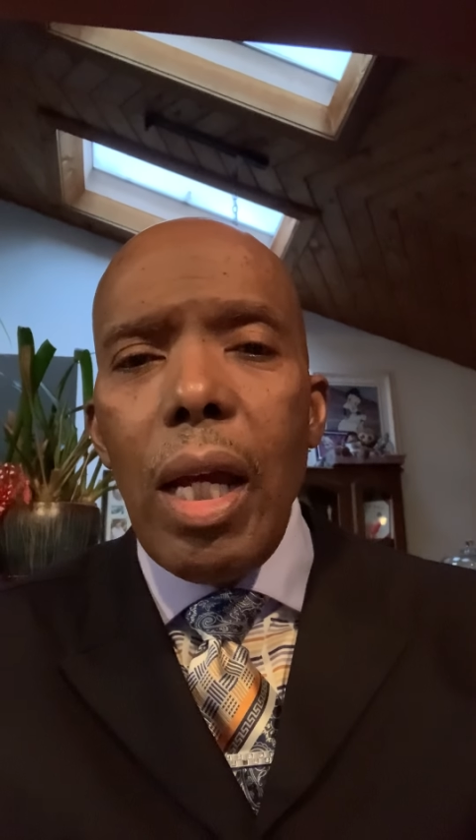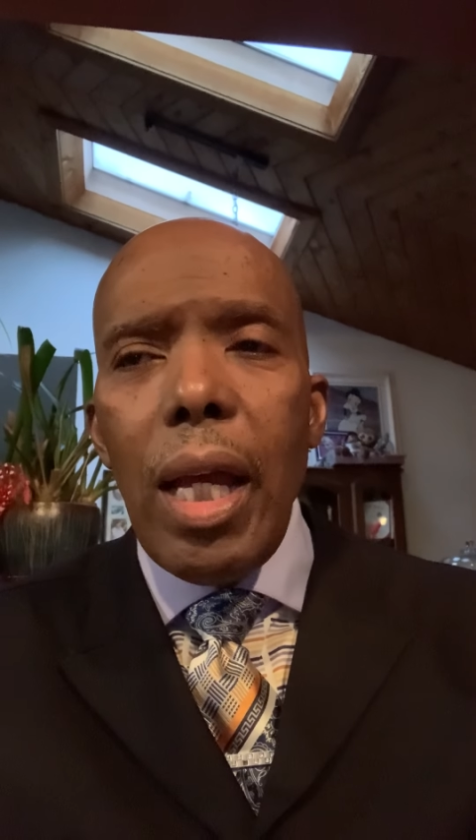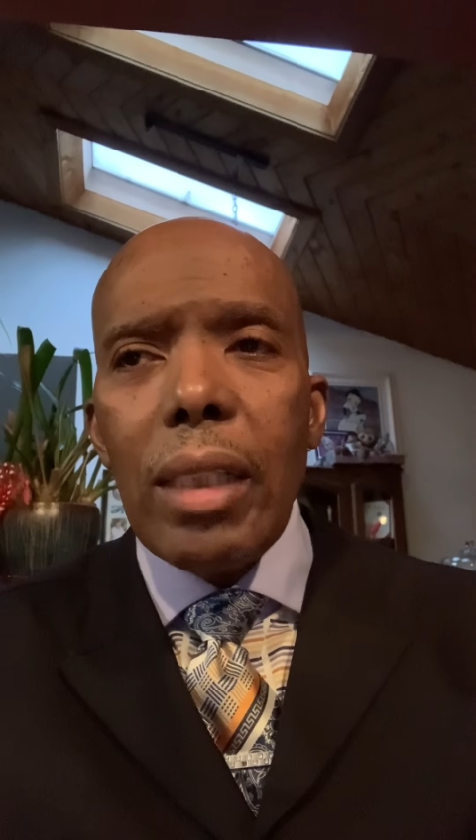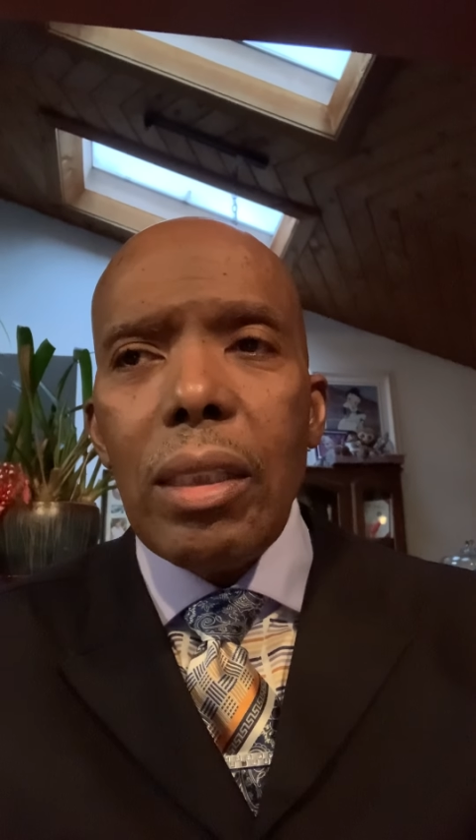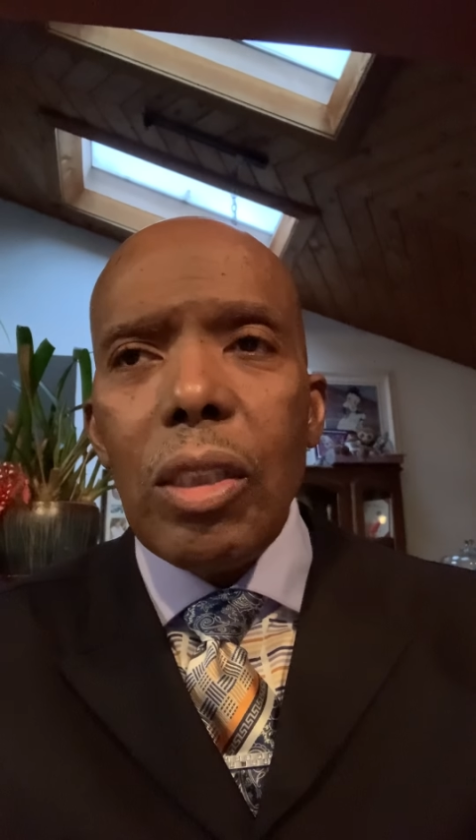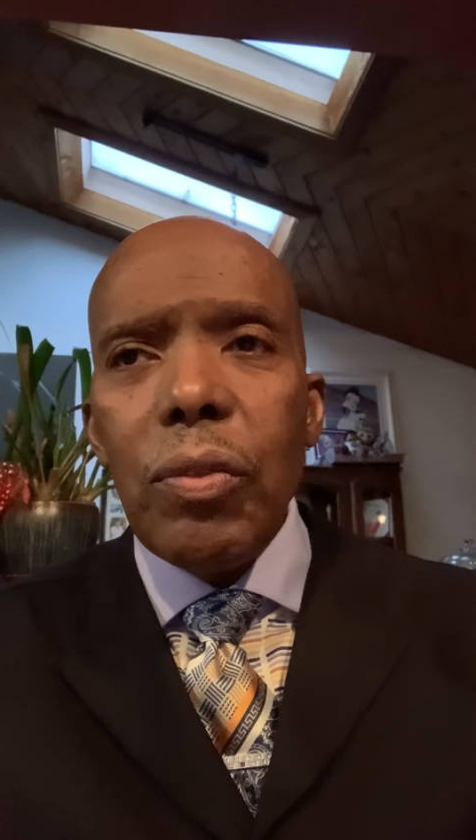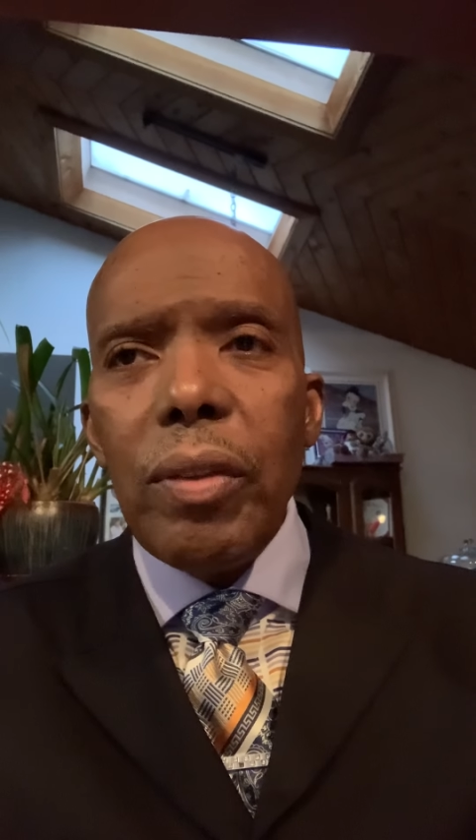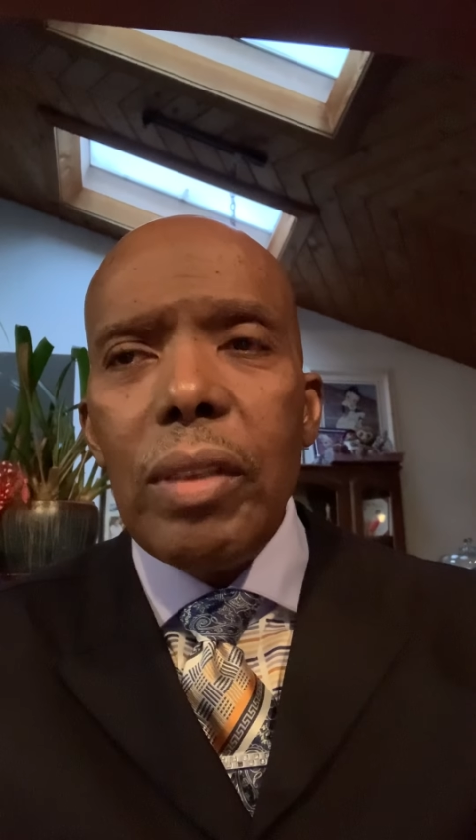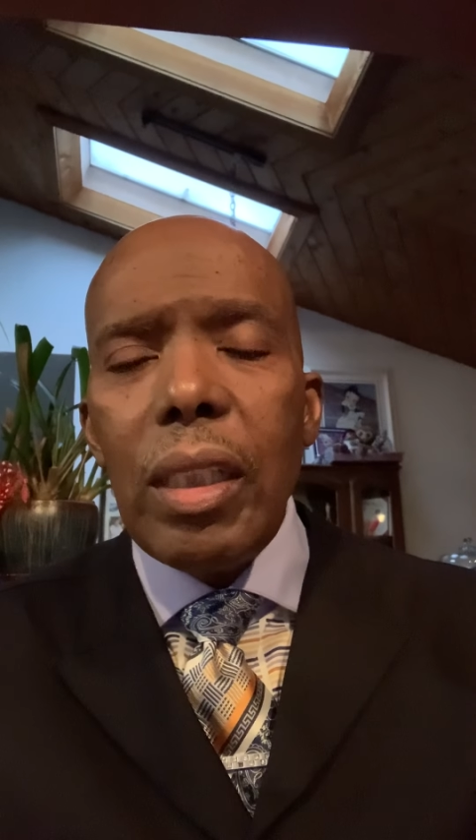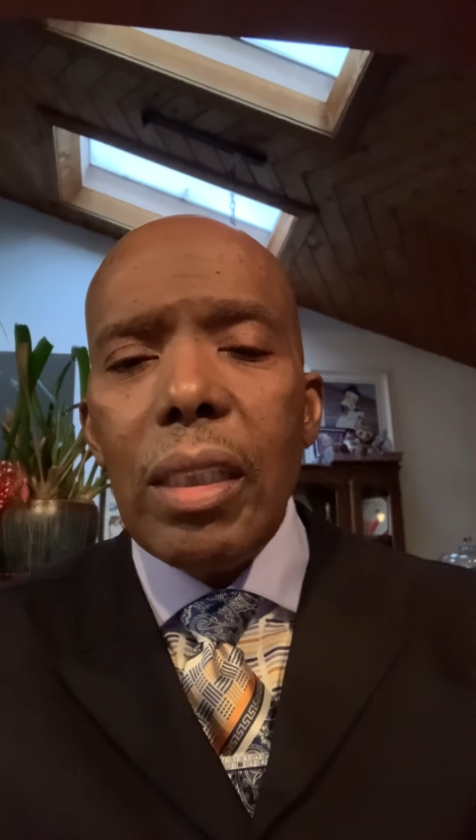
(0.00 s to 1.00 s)
Exodus
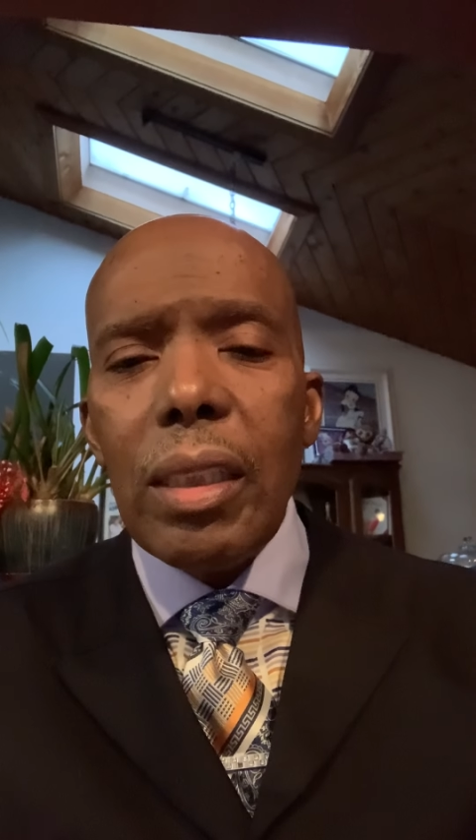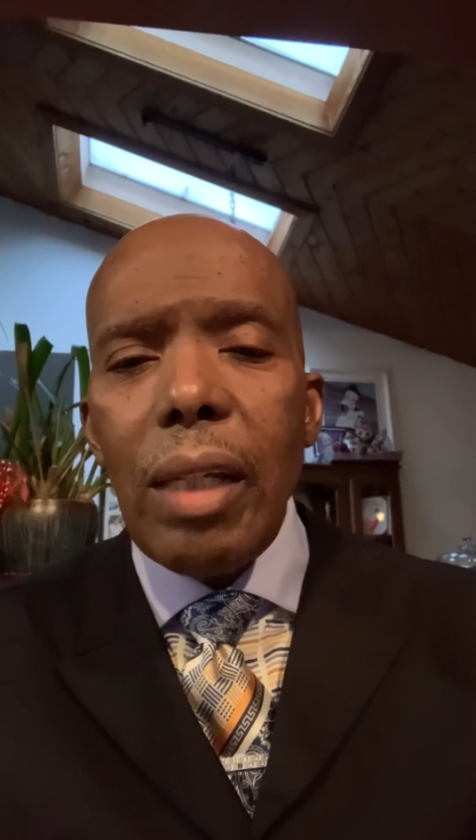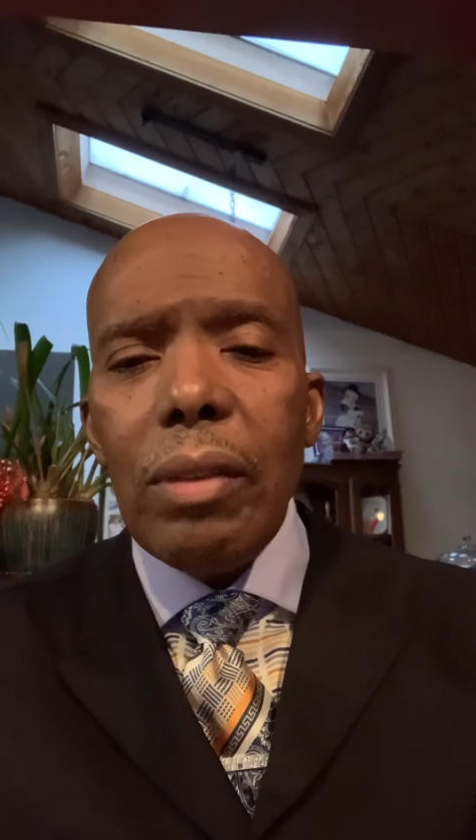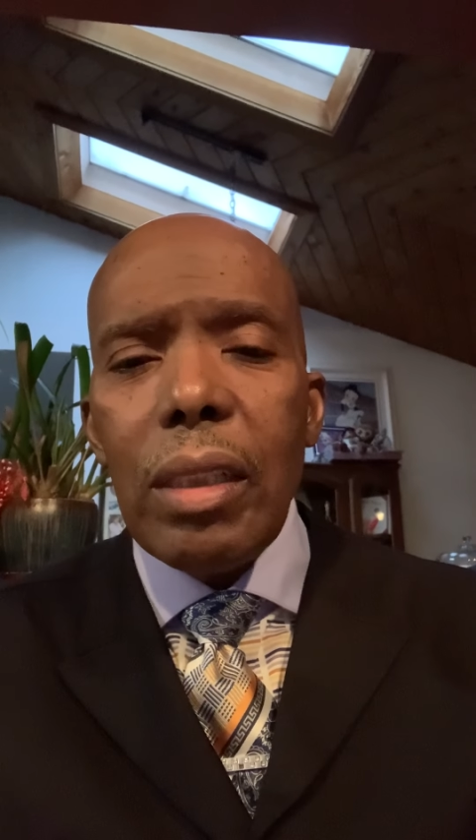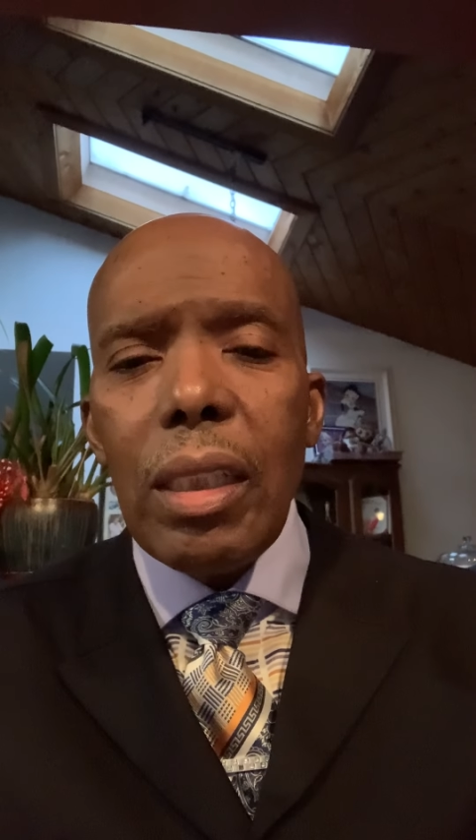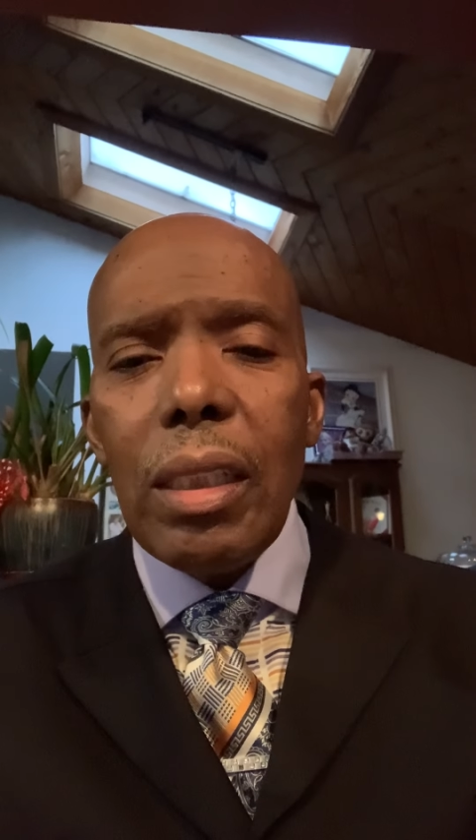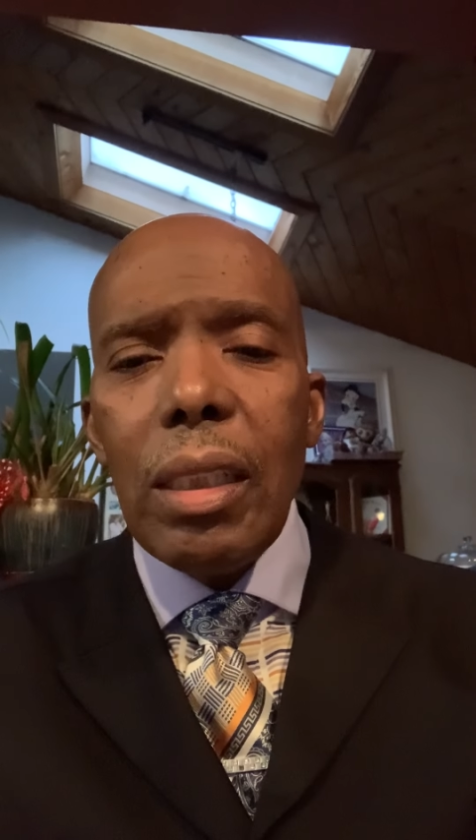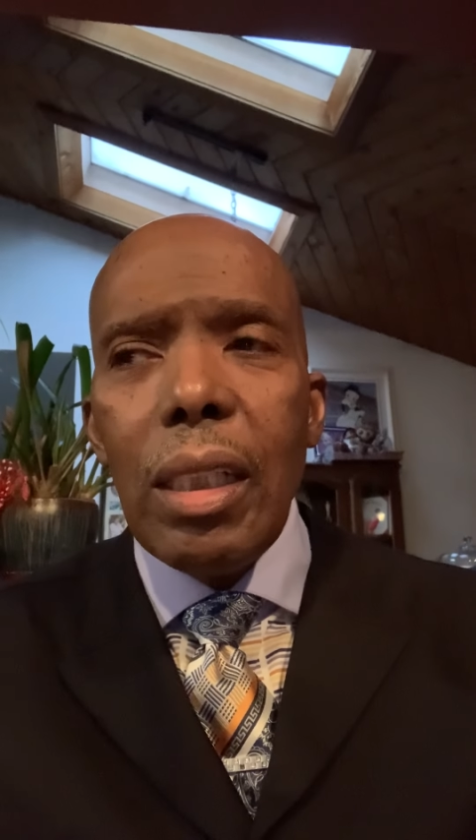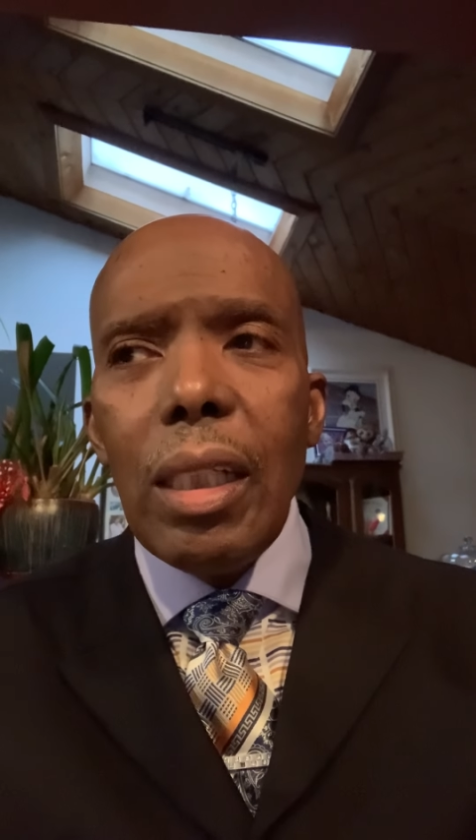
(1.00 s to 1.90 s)
15 and 17.